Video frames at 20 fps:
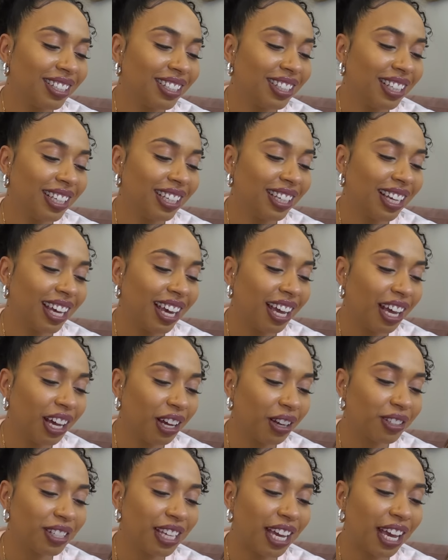Did
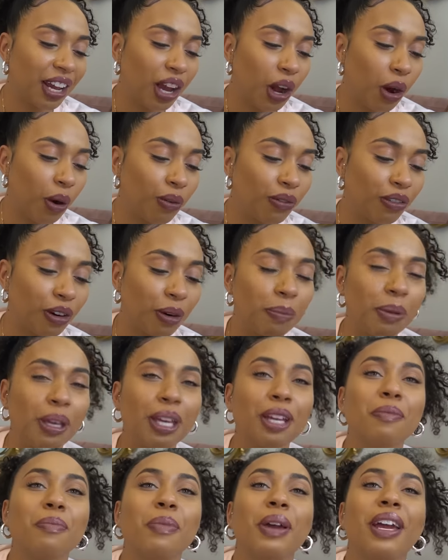hell take over
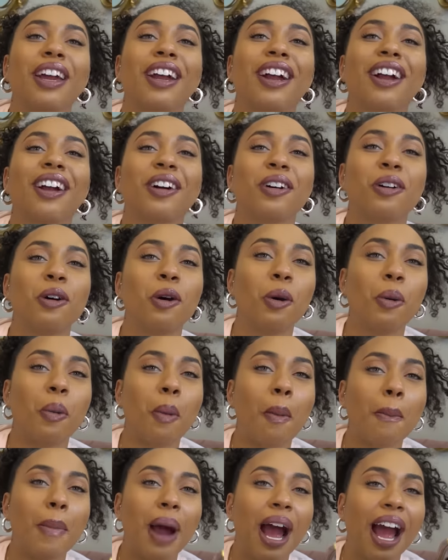Big Bear?
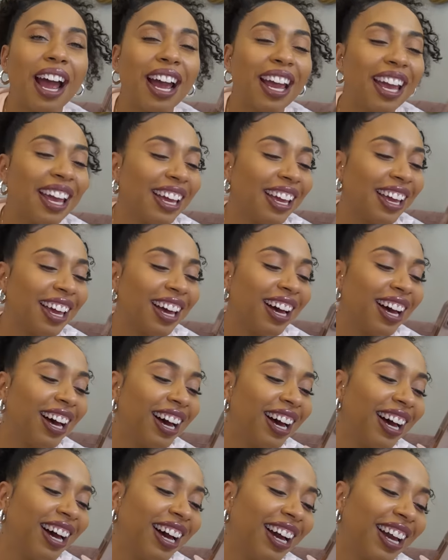Oh my
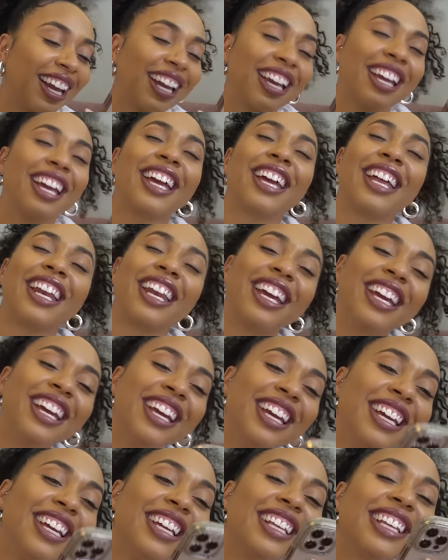God. This
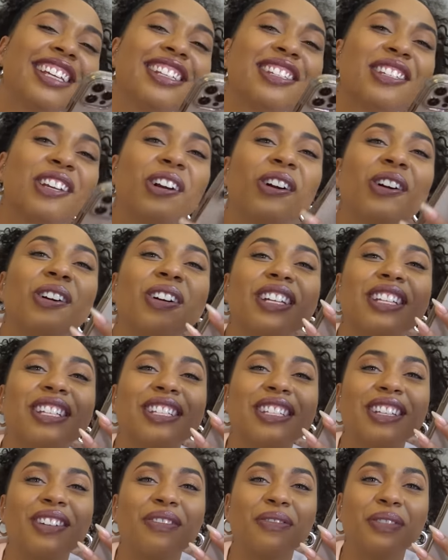girl
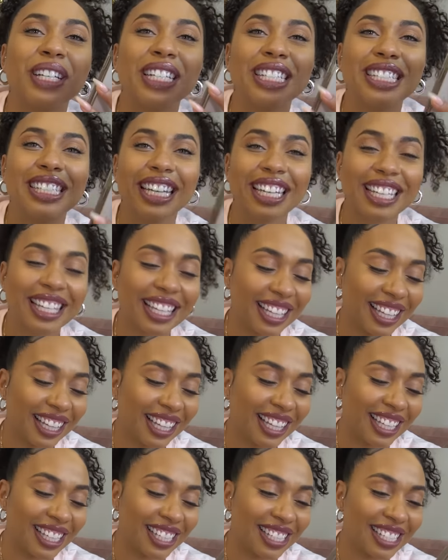is
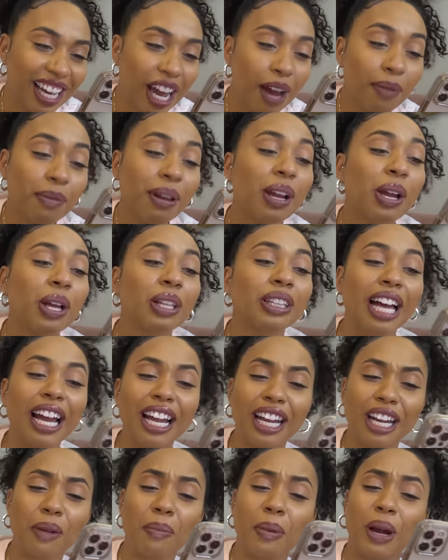ridiculous. I'm not gonna
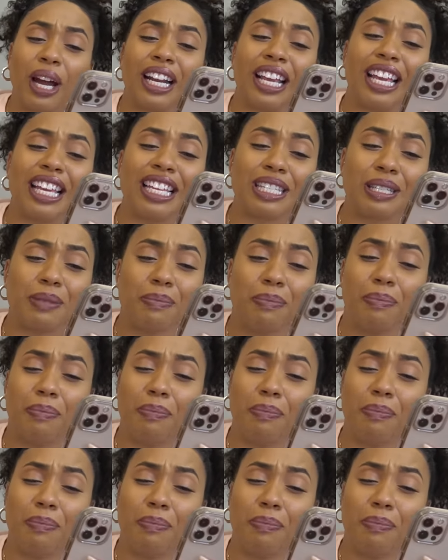lie, her body is